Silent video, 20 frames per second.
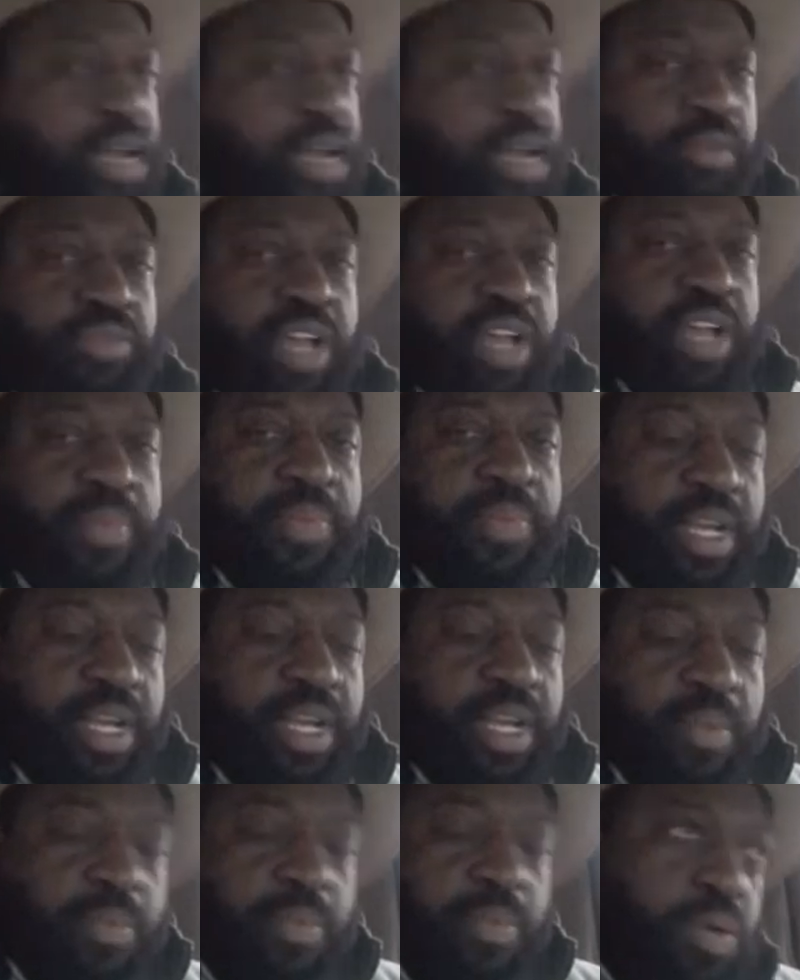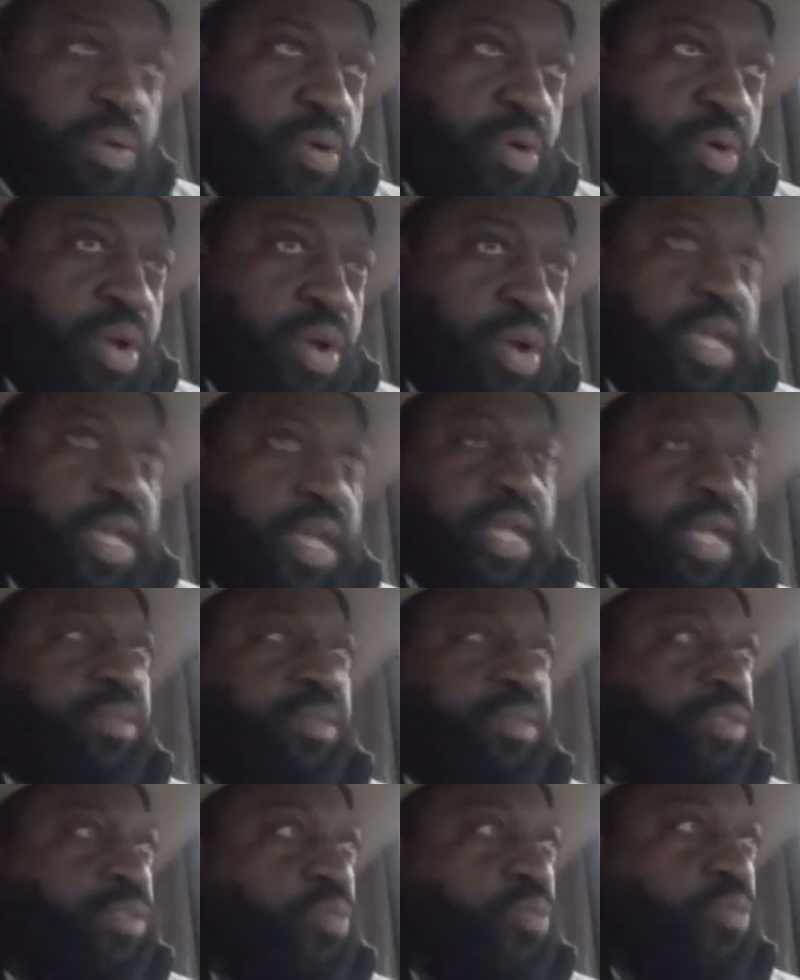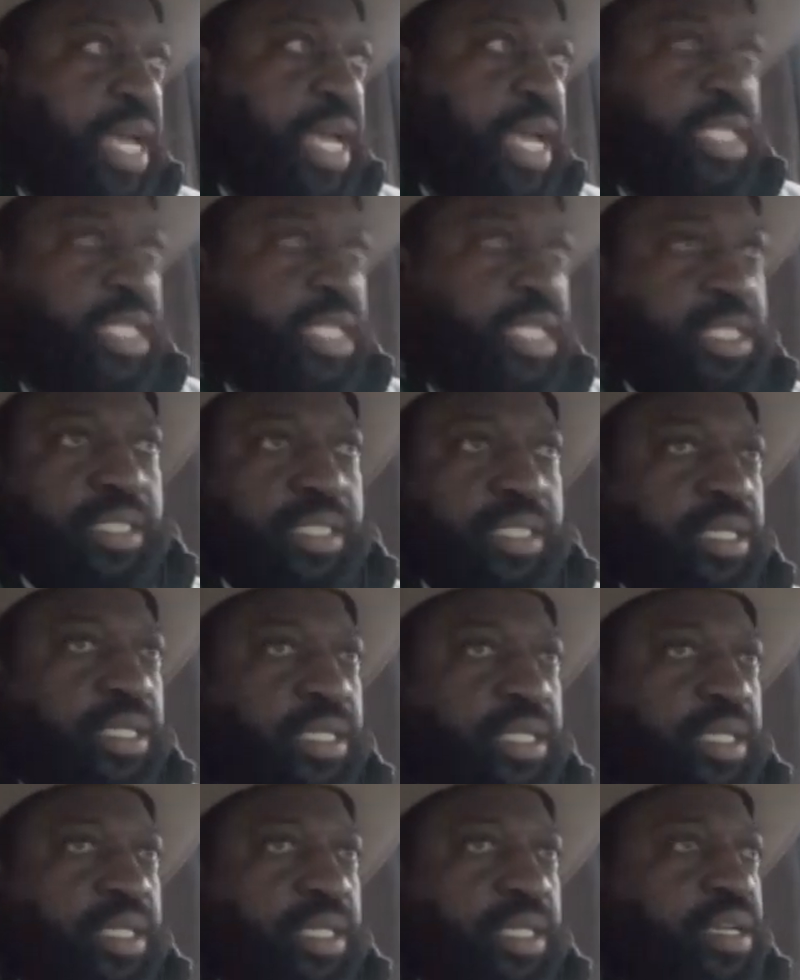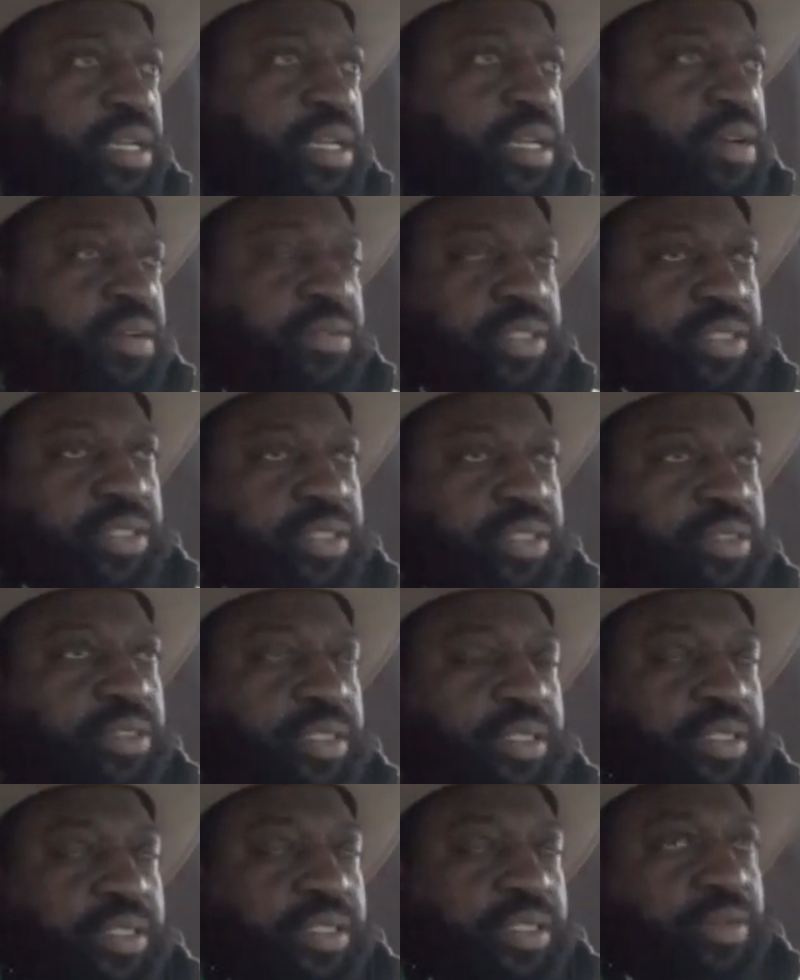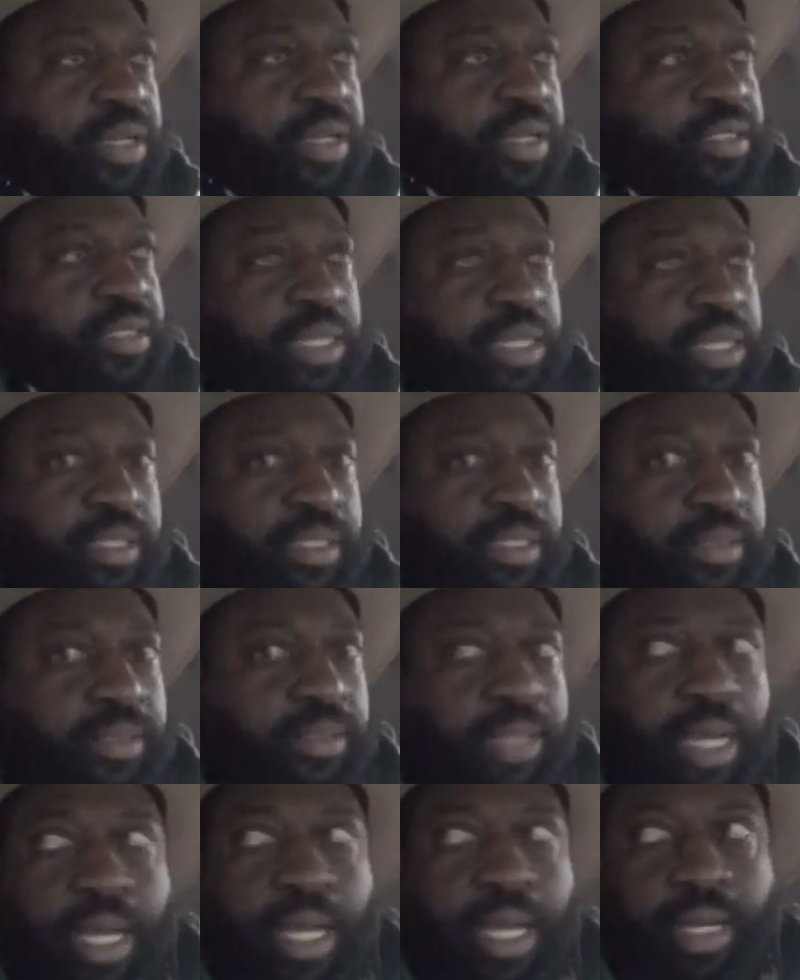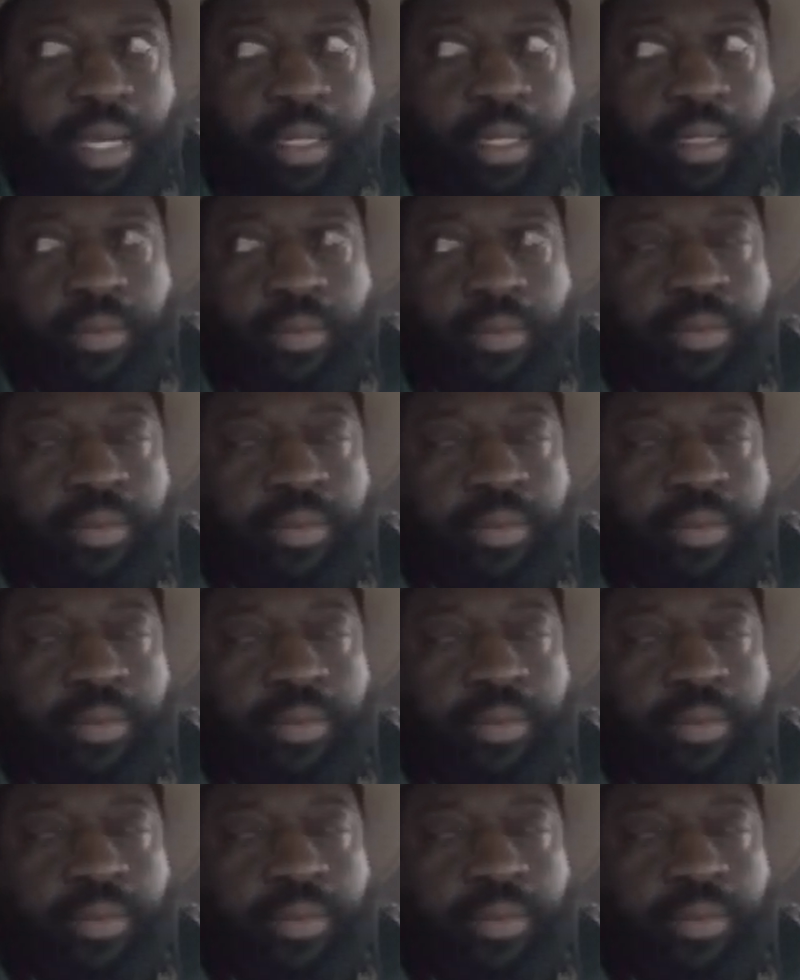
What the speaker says: would try to pick it up and pour it, and it was waste. It's just crazy. And I still got it.